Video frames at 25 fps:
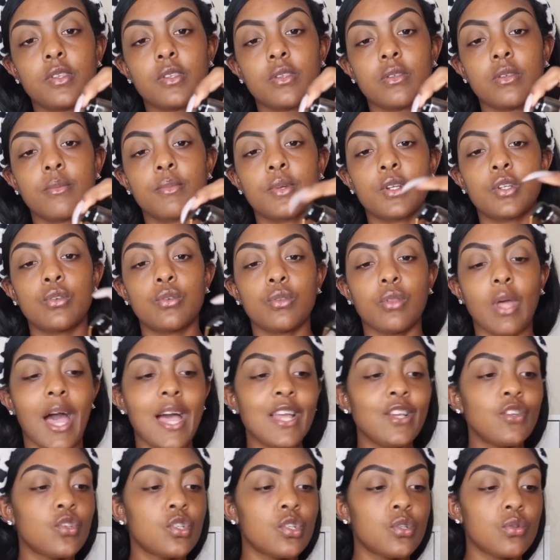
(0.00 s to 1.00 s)
So I'm gonna do,
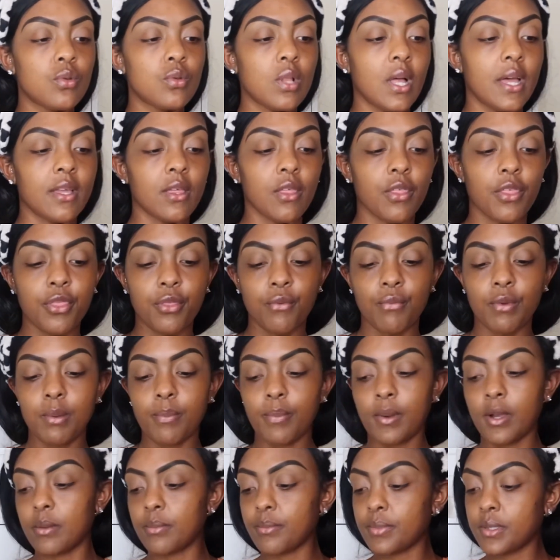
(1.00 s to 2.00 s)
I usually do like 3
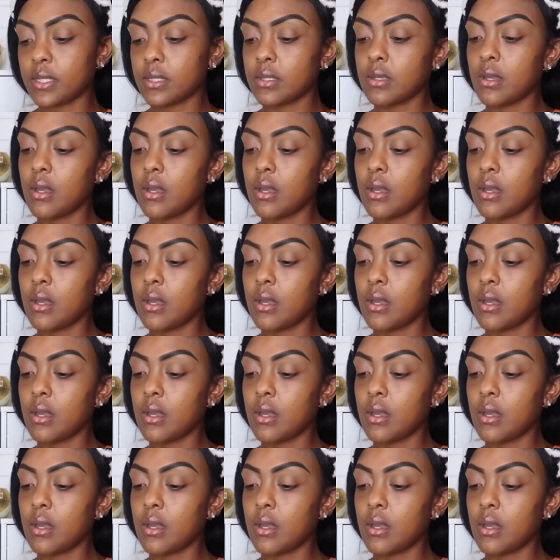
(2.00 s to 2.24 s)
pumps.